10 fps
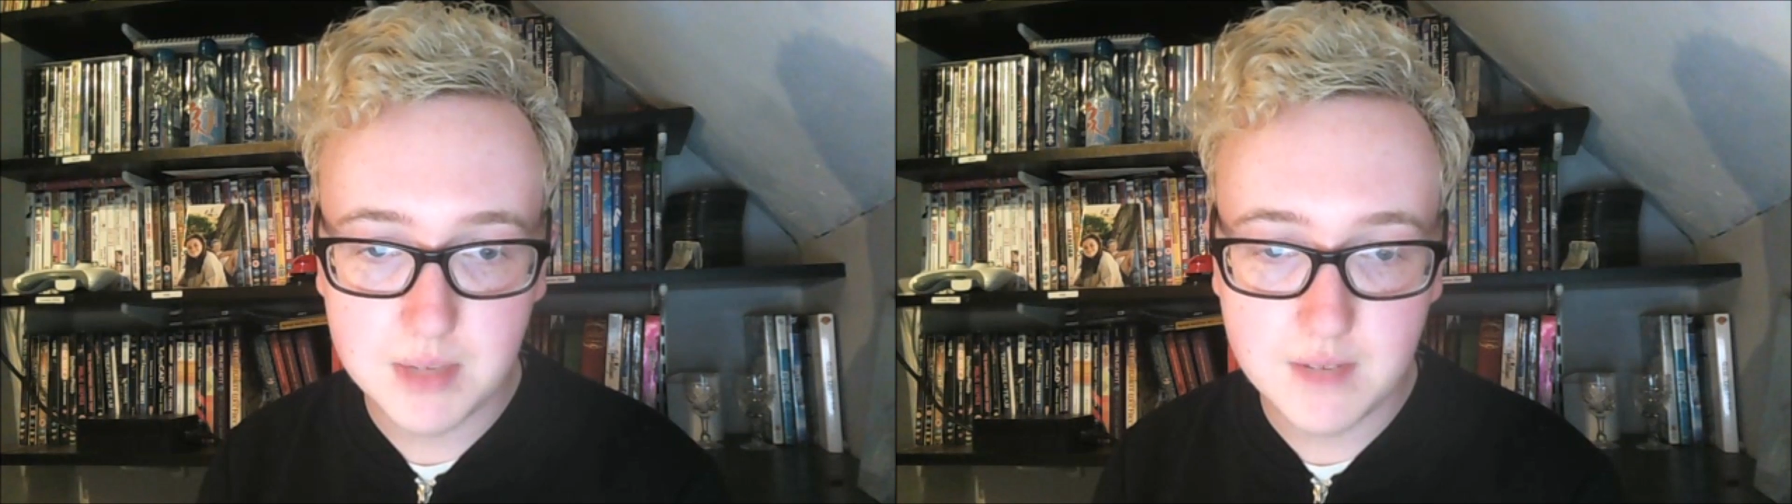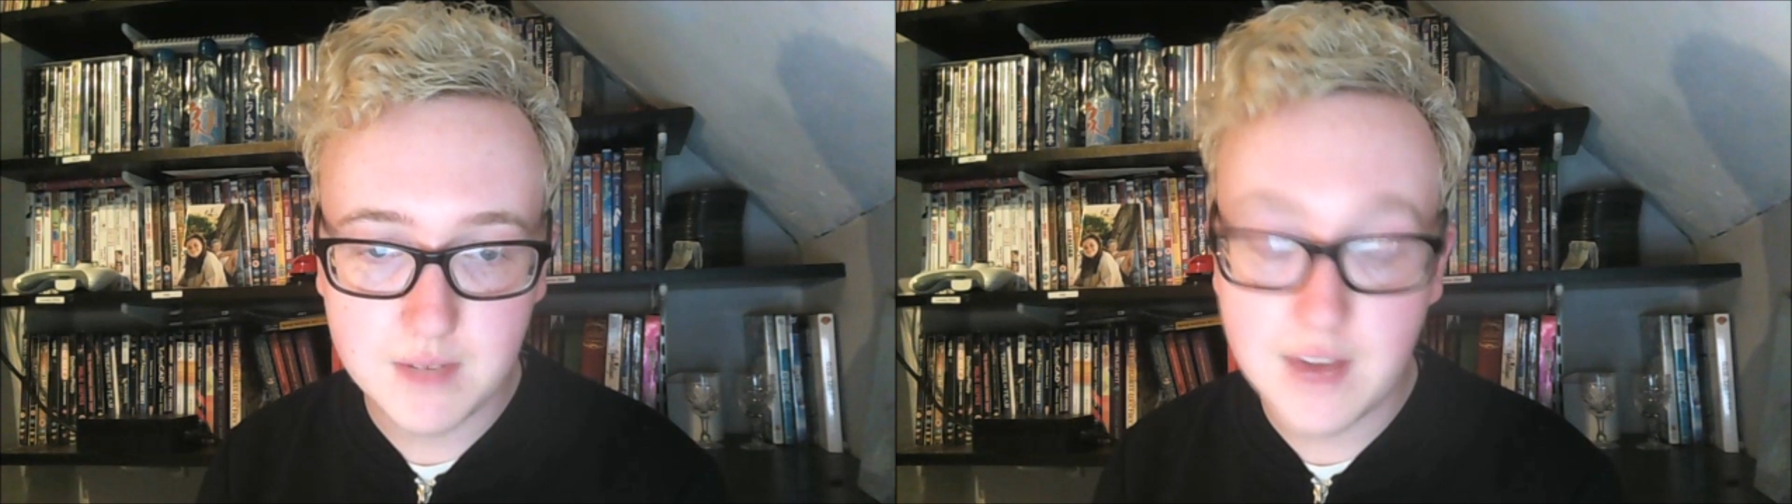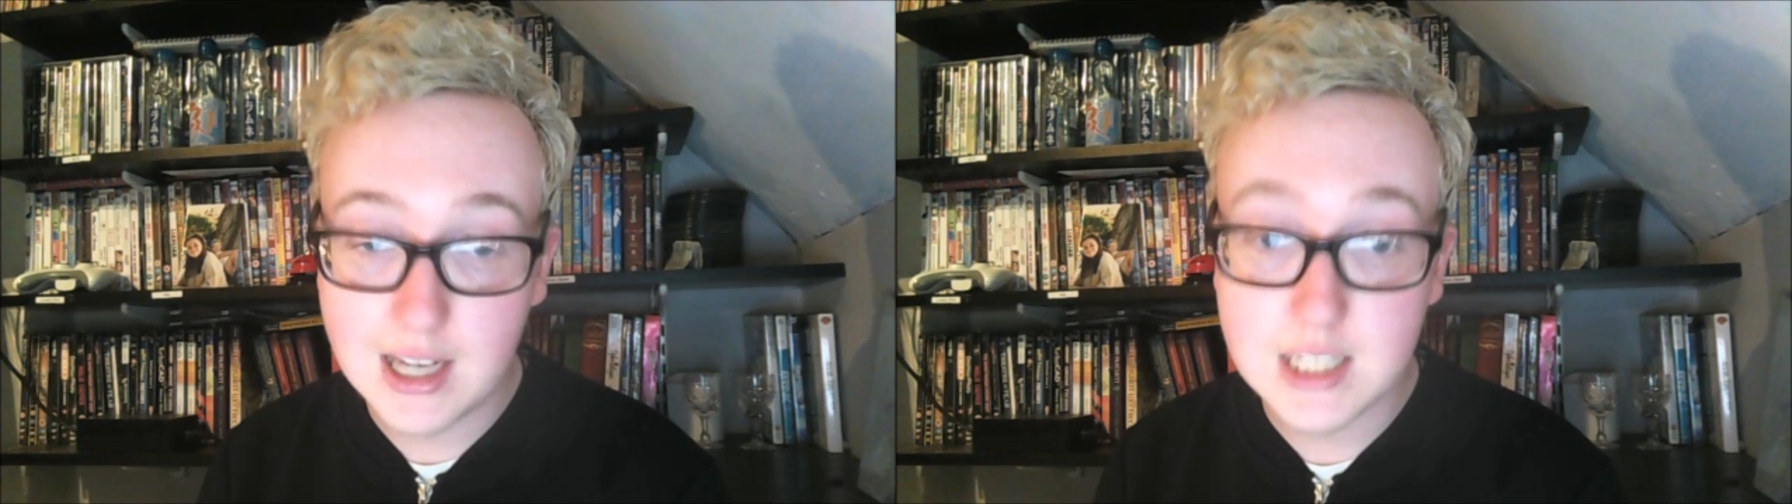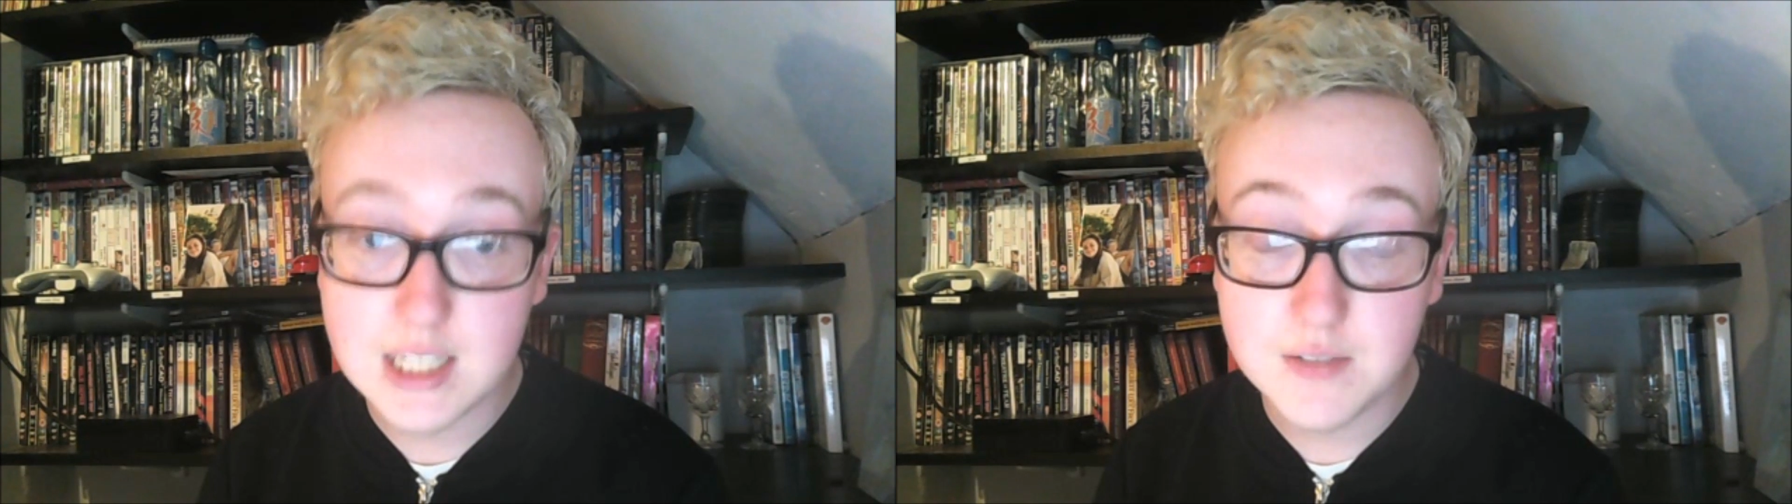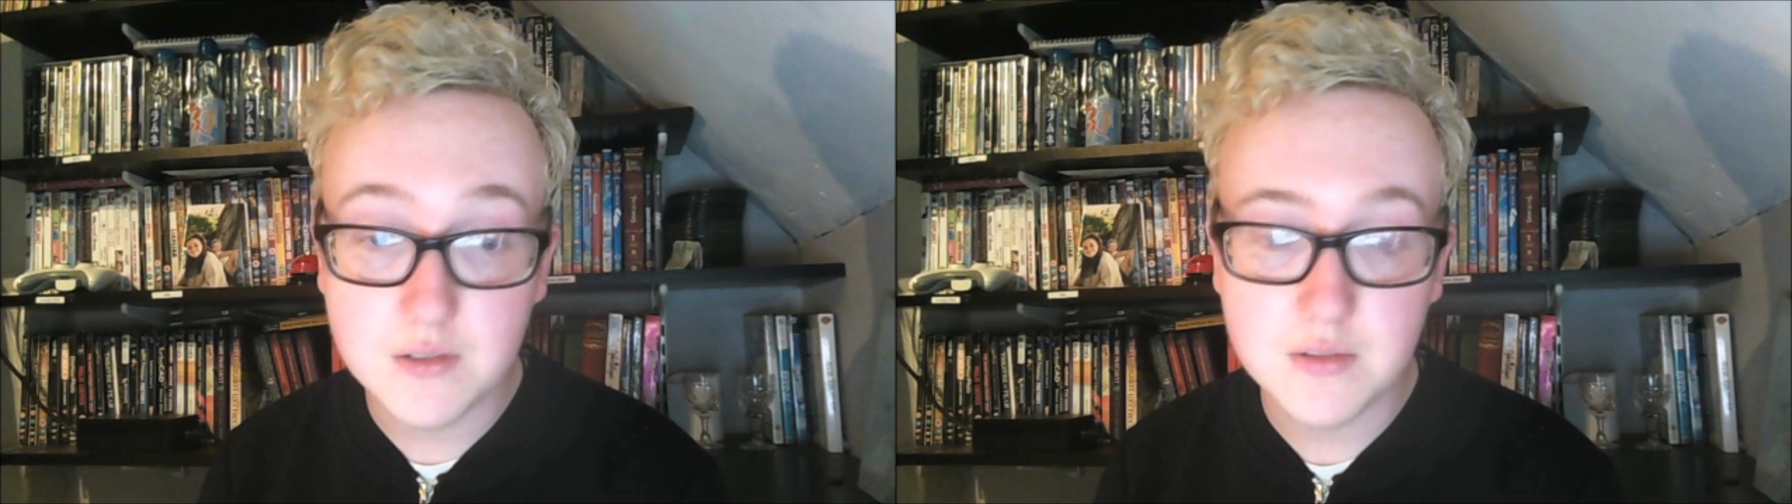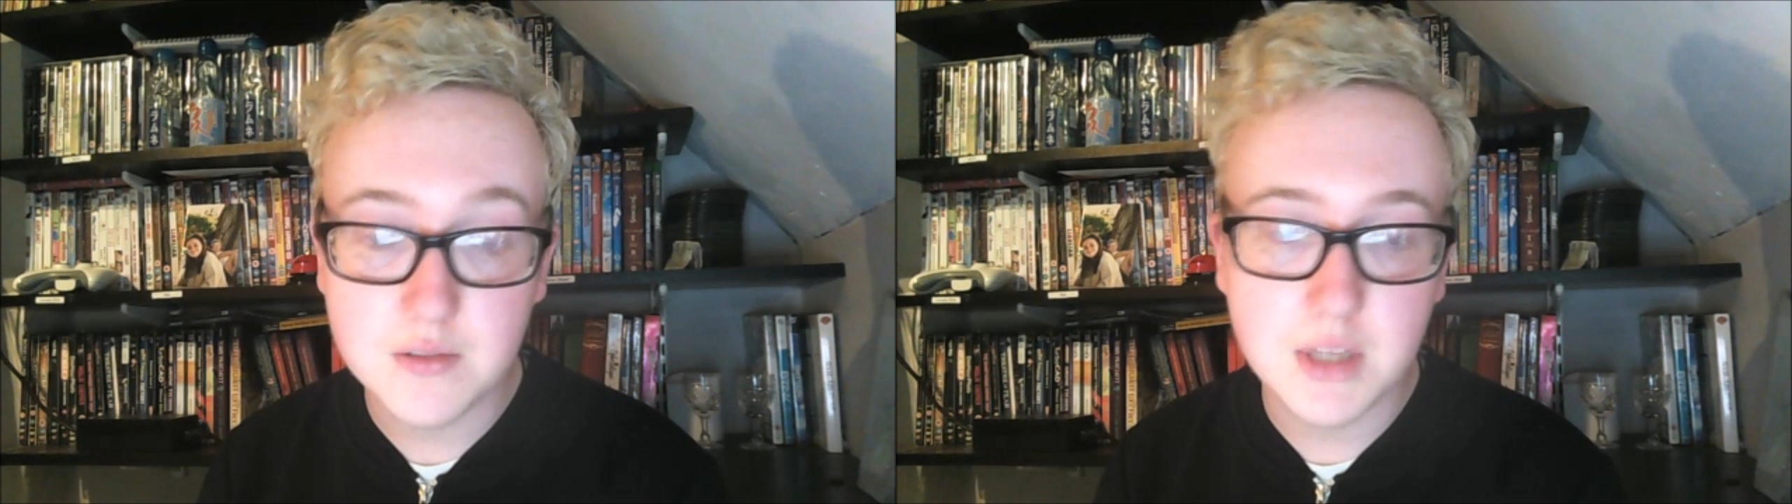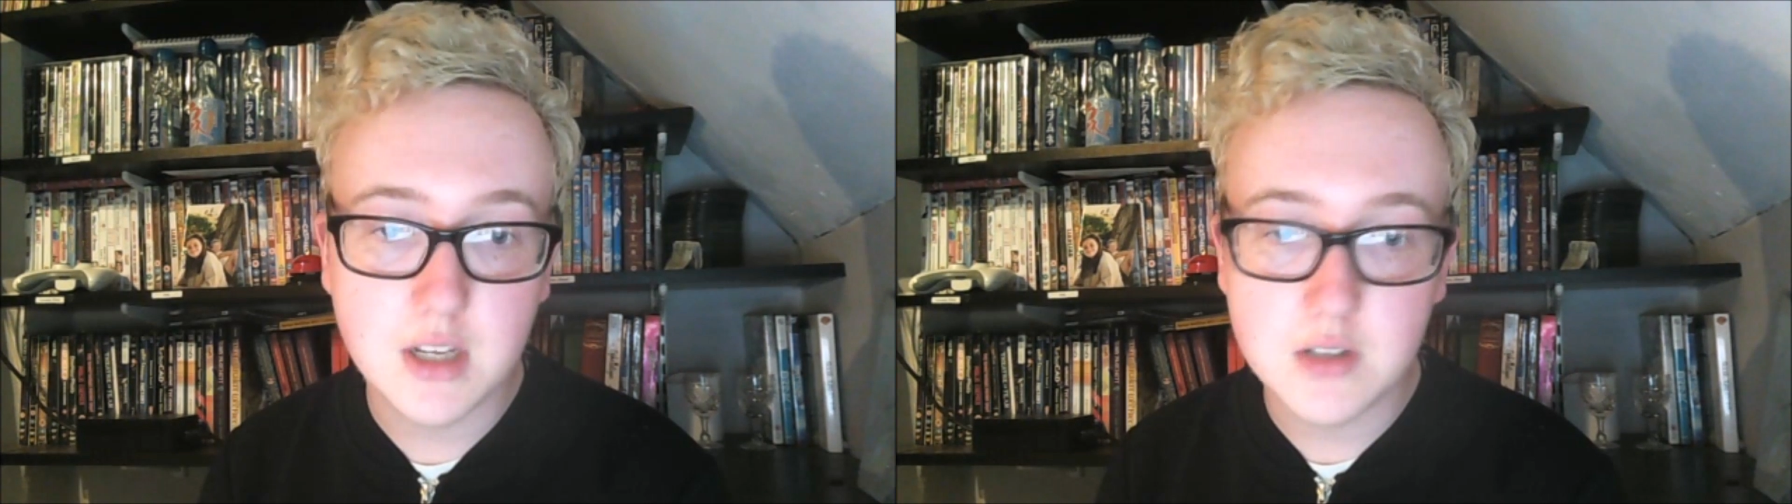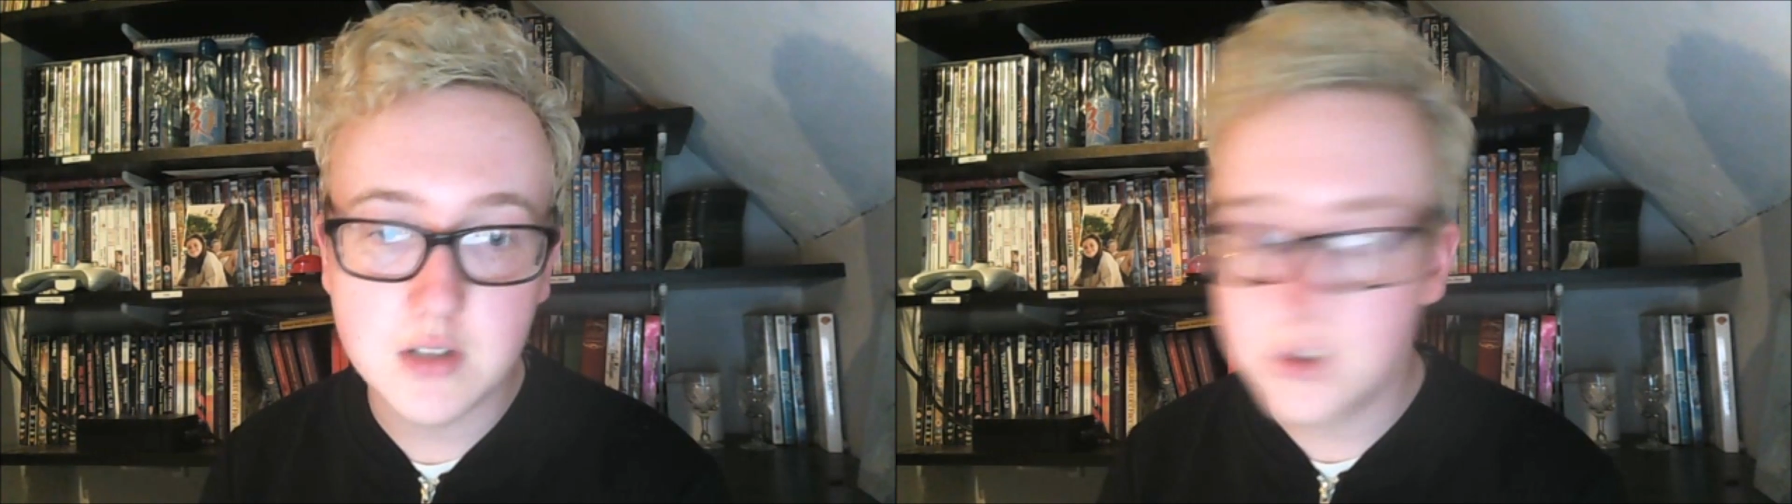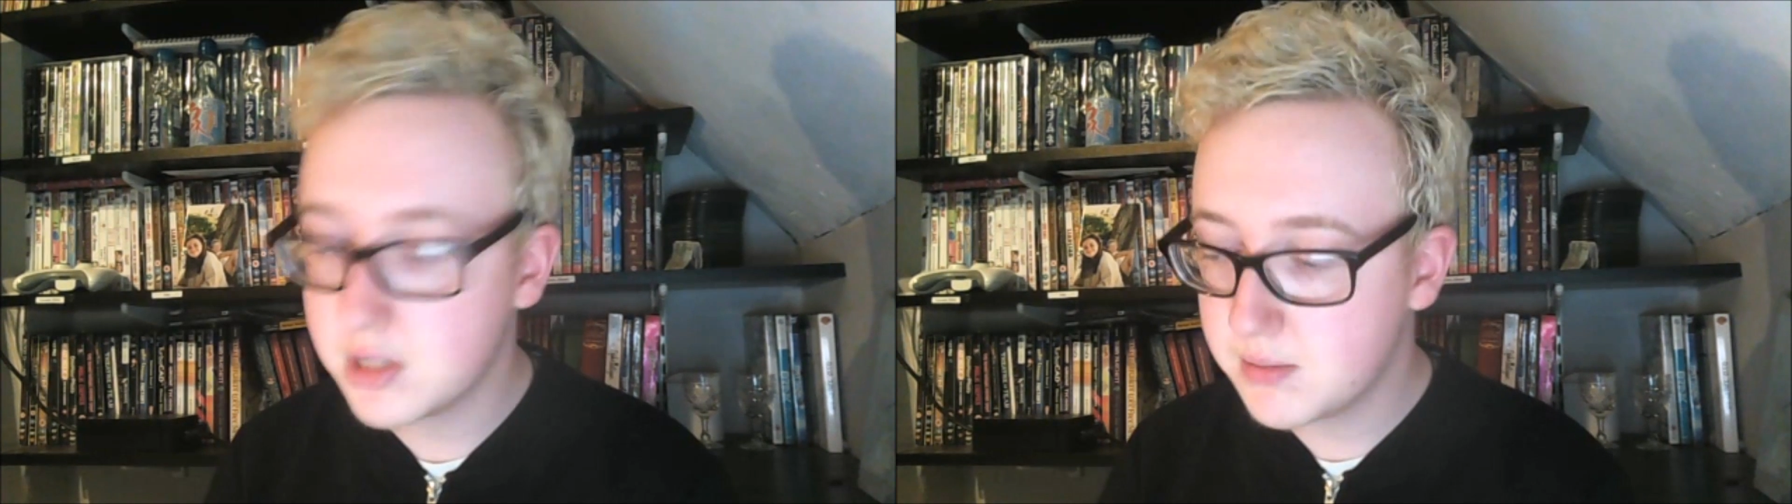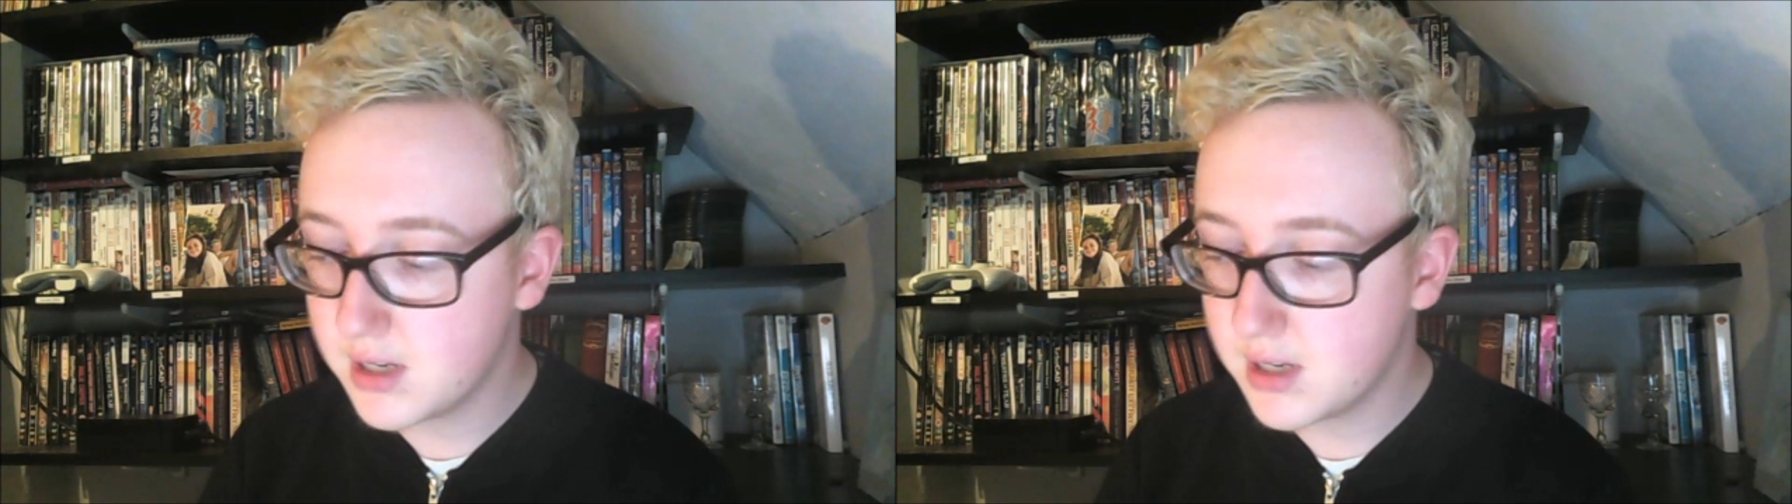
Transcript: be fairly different from other YouTubers,